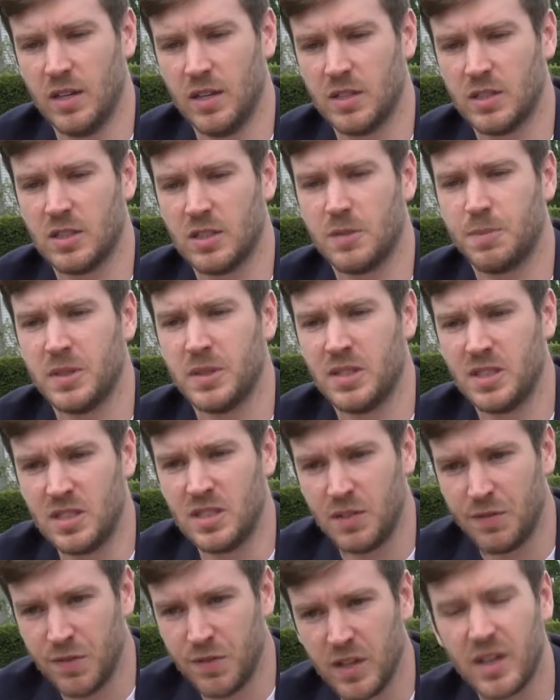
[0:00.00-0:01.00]

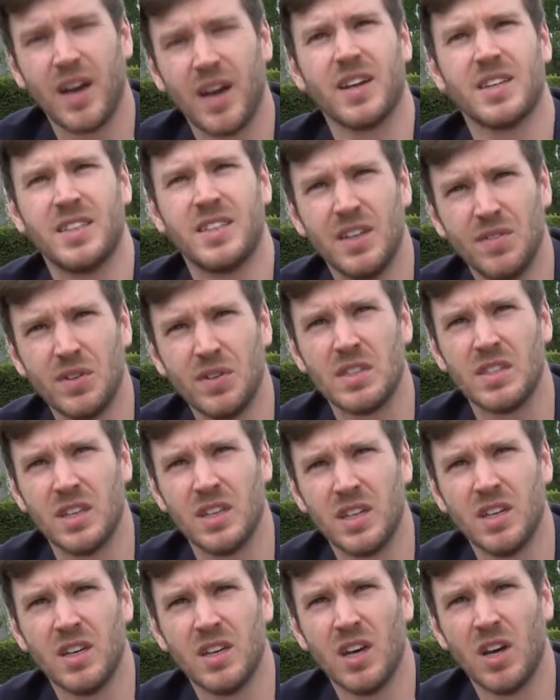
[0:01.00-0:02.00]
specific
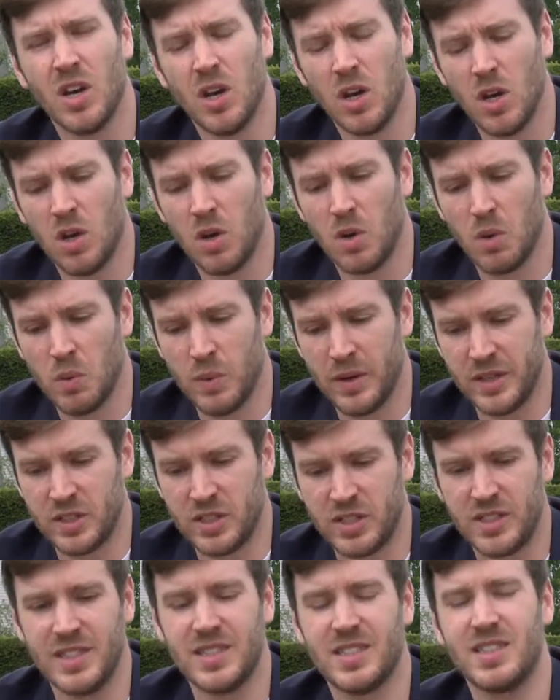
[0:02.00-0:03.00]
activity which
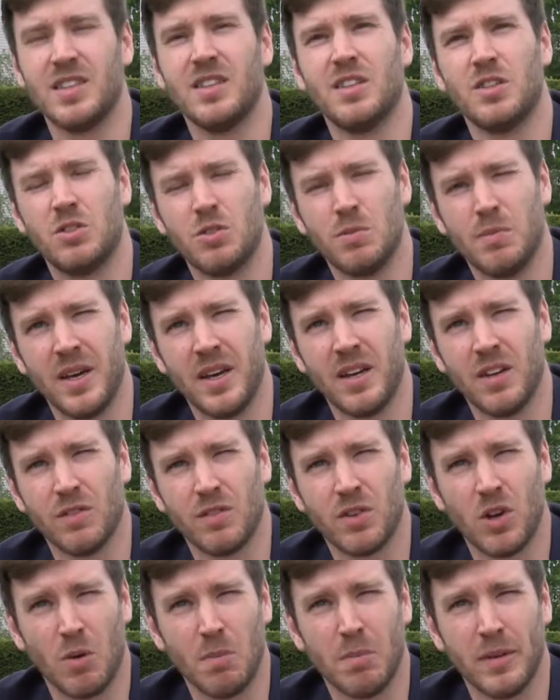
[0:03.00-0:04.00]
sits in the domain of
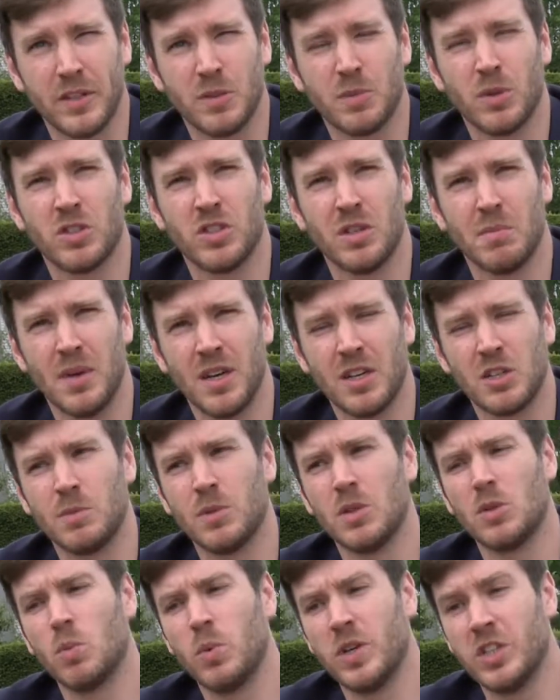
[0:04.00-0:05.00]
complex project
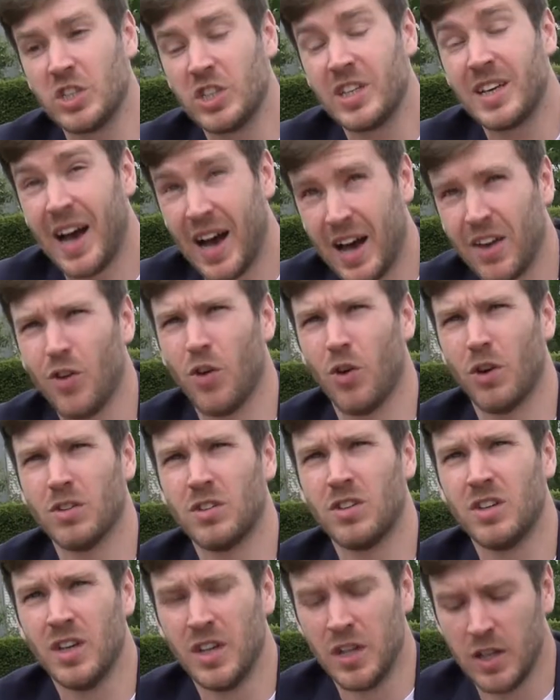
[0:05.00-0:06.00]
management, which cannot.
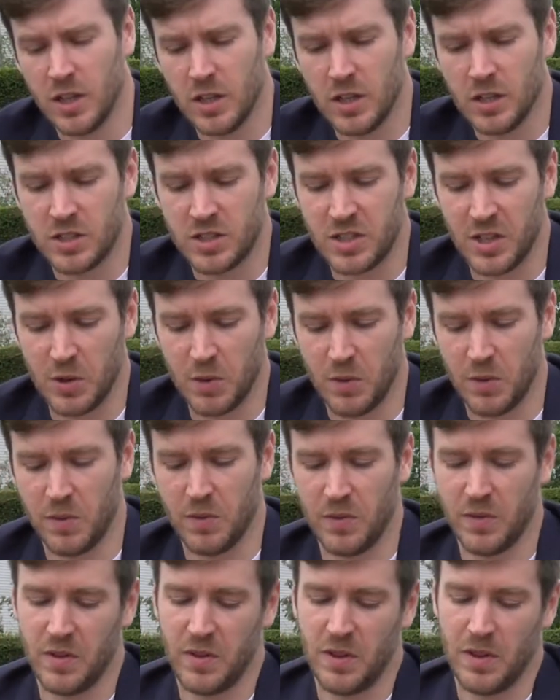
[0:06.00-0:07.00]
So
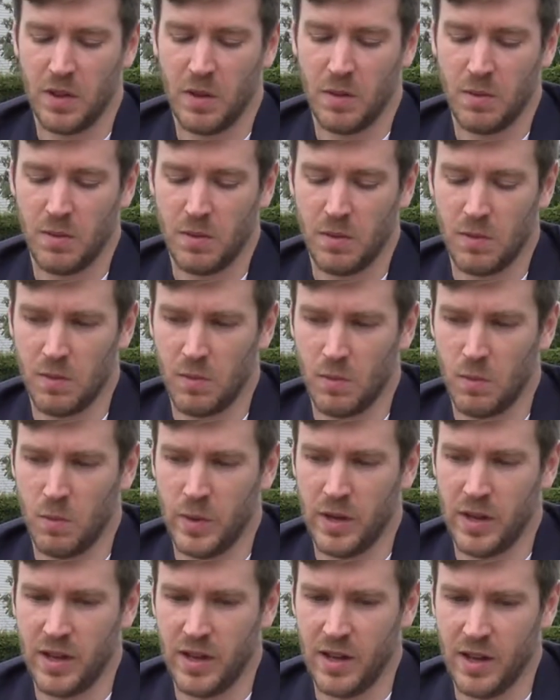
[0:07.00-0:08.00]

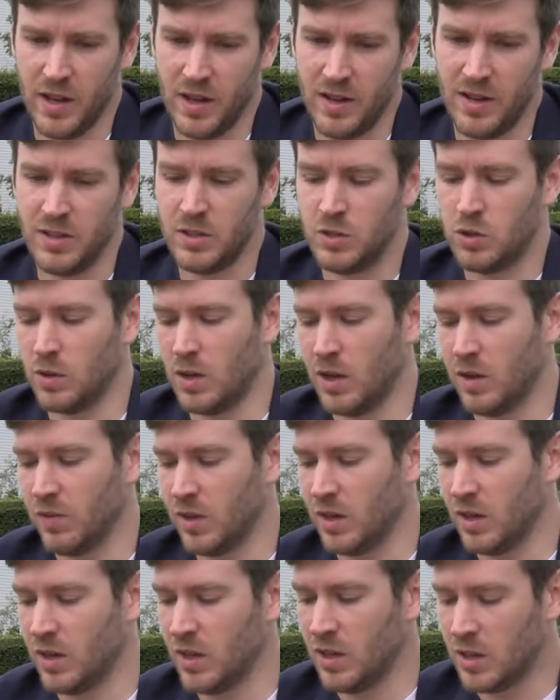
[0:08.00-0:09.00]
we are
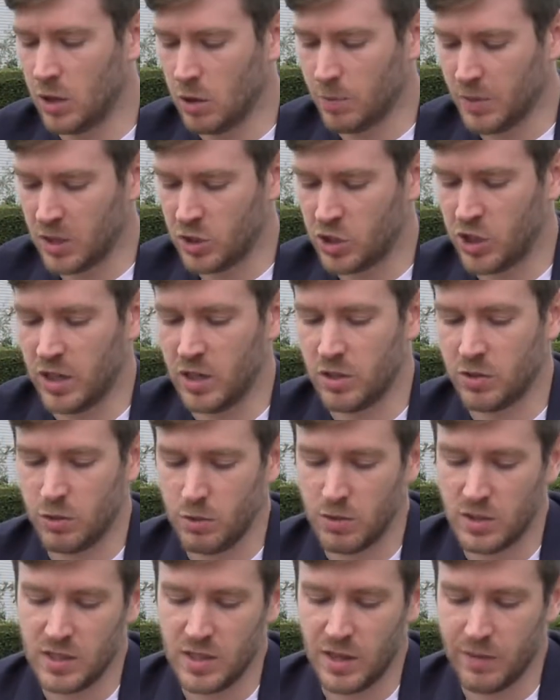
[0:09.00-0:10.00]
driving an economic change
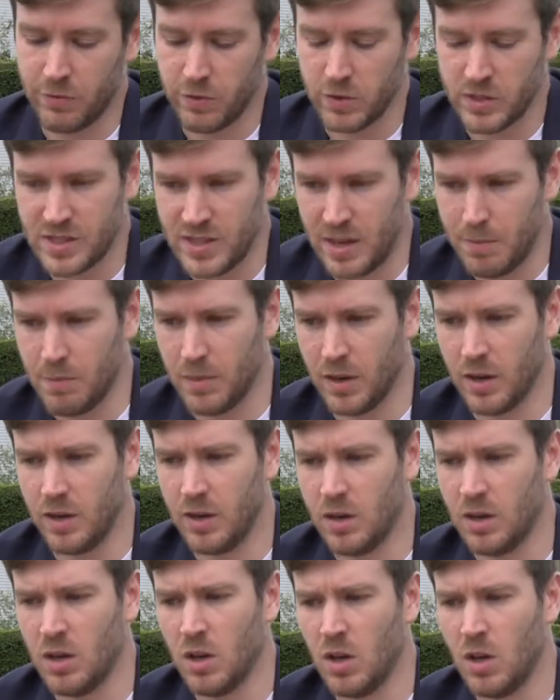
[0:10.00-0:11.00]
through design for assembly,
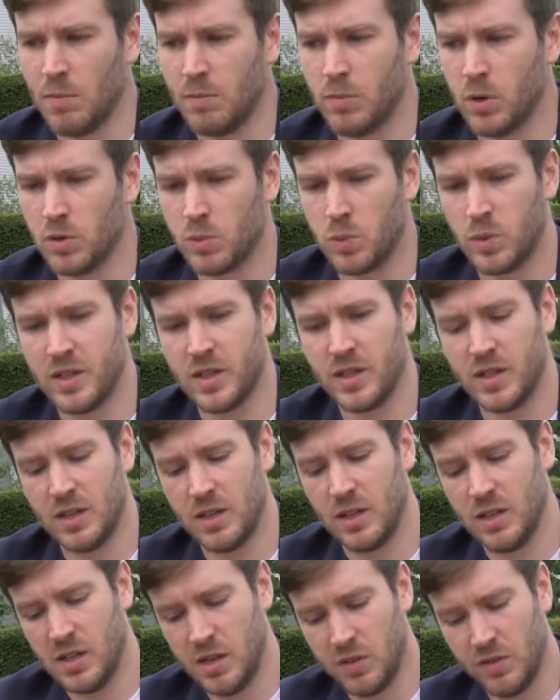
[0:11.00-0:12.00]
but we're
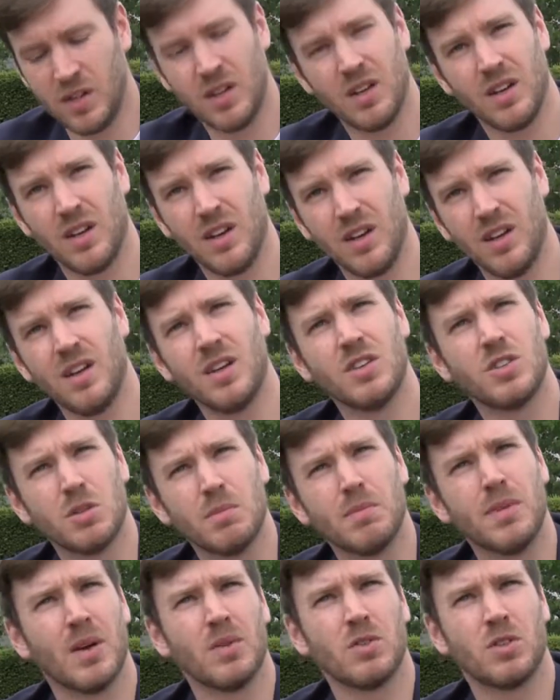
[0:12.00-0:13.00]
leaving a large
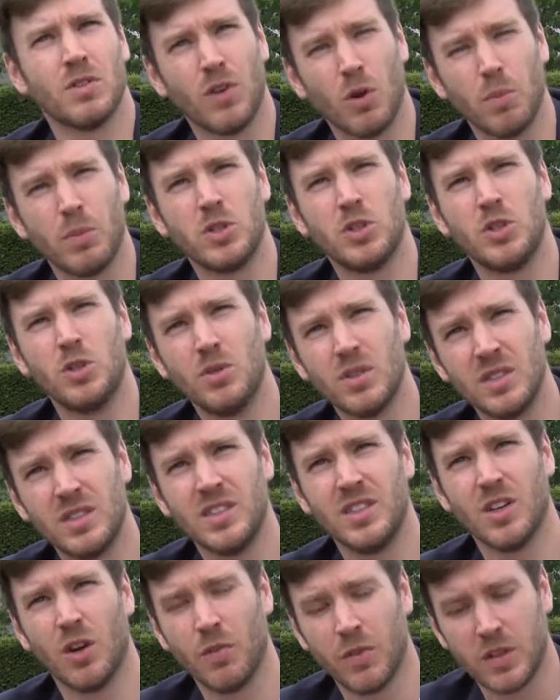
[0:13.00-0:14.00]
amount of
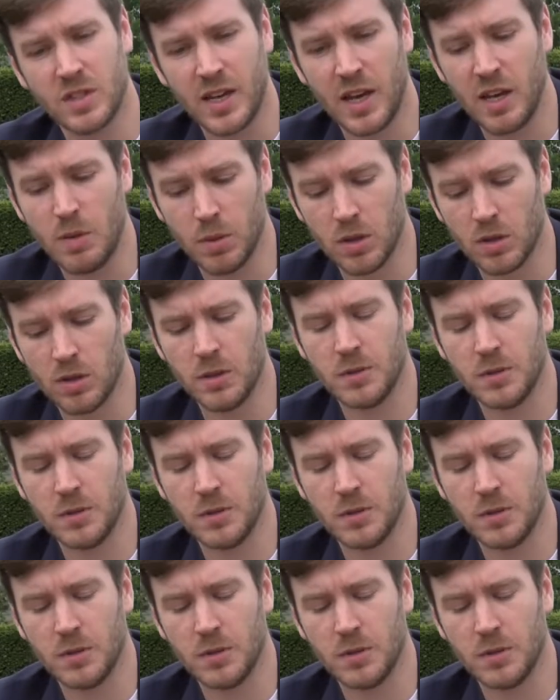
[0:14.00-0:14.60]
opportunity on the table.